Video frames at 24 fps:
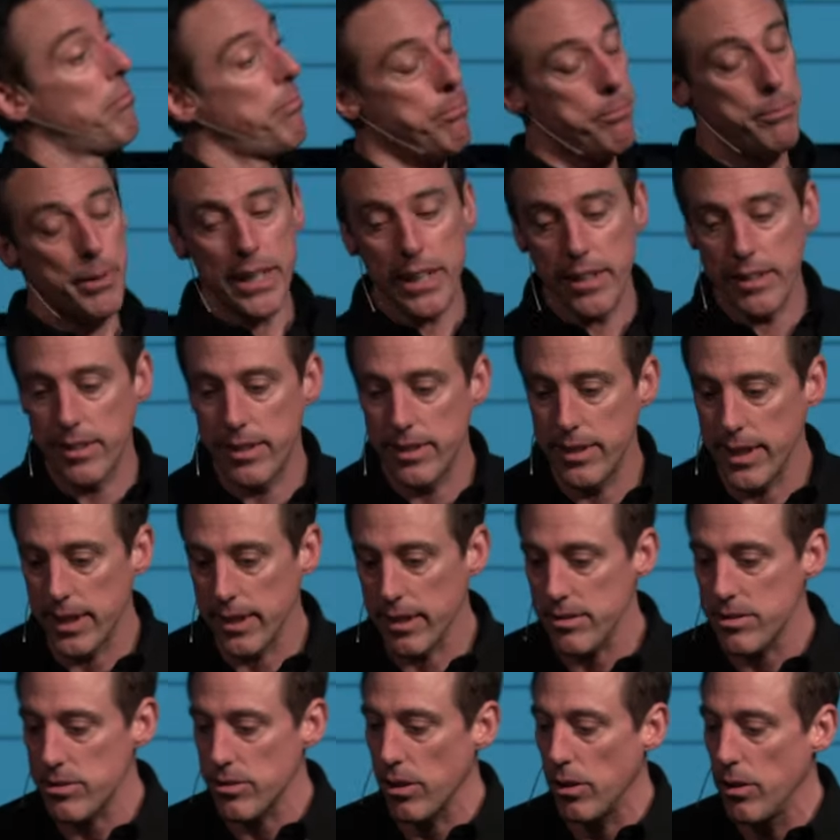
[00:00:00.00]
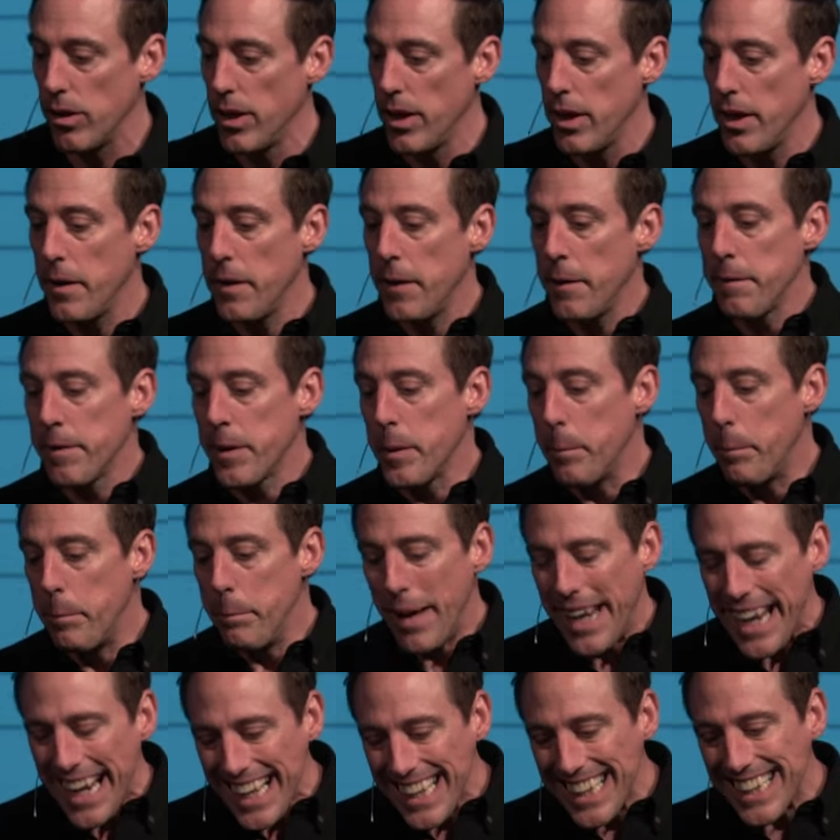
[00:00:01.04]
Big things. So the
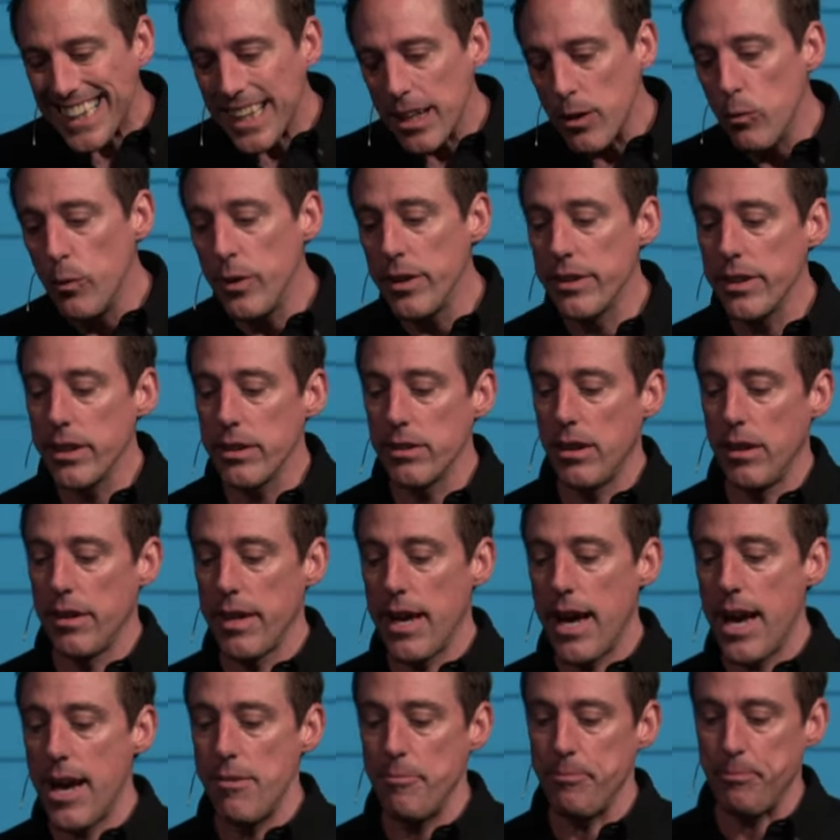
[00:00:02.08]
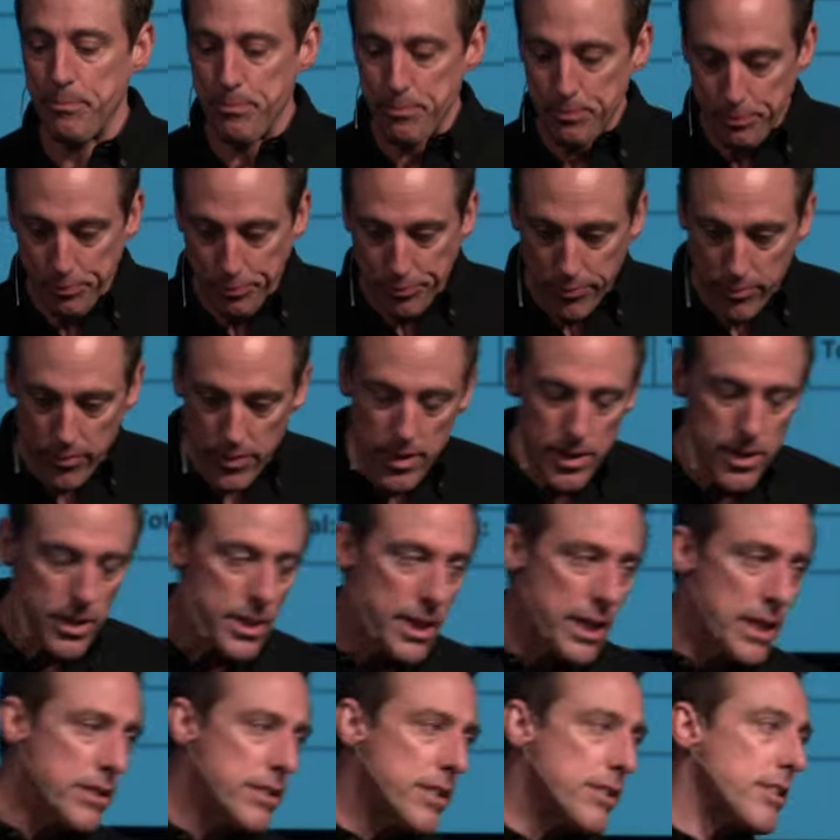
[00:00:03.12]
main thing within all that
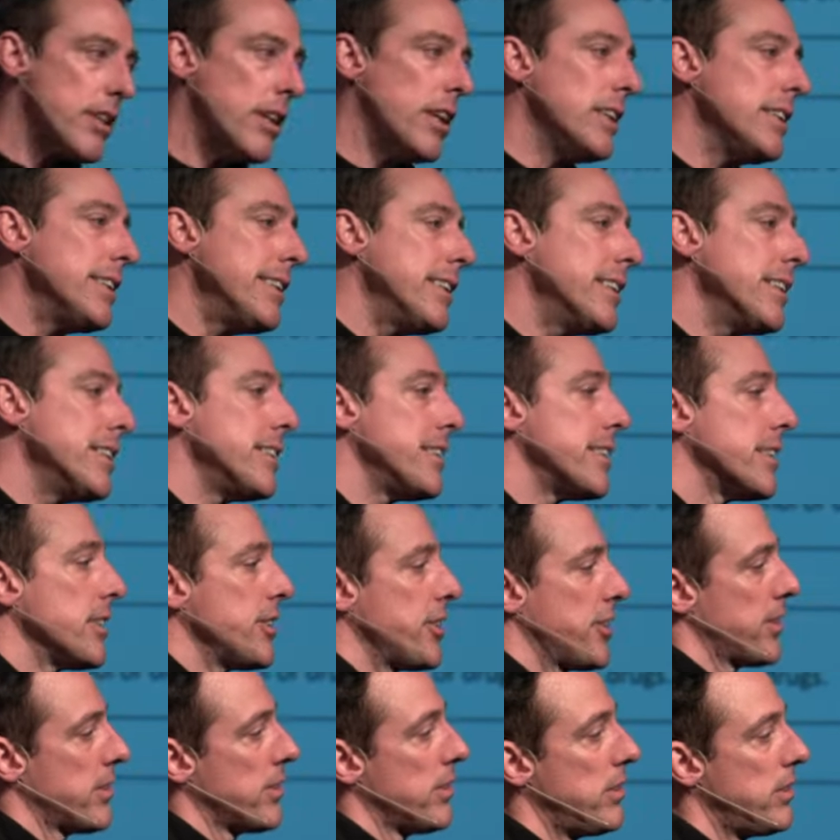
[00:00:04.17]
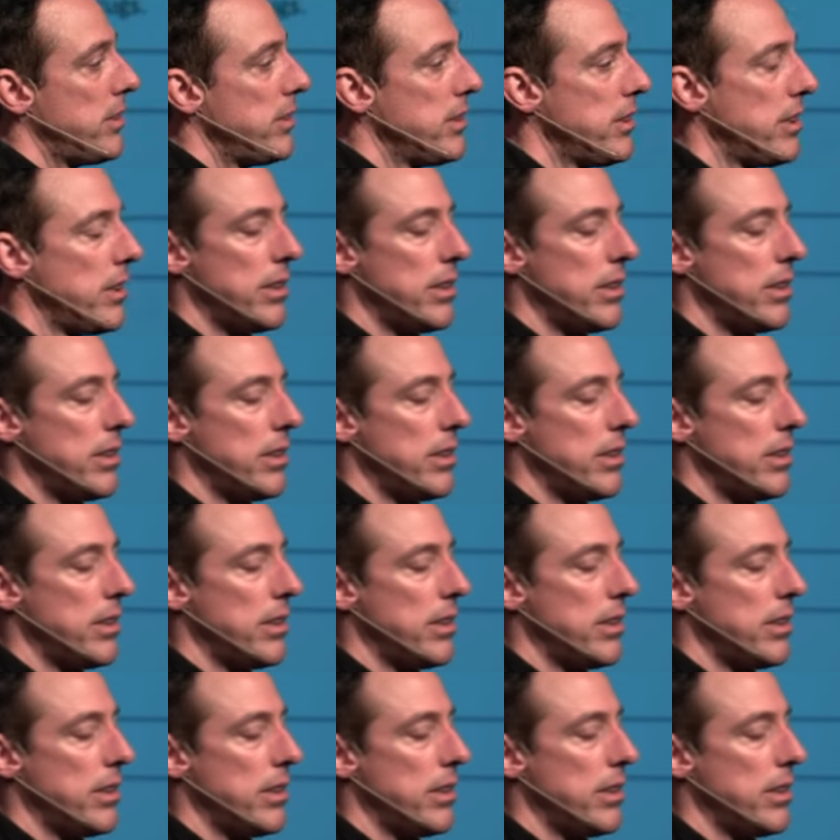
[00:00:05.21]
is it's unconditional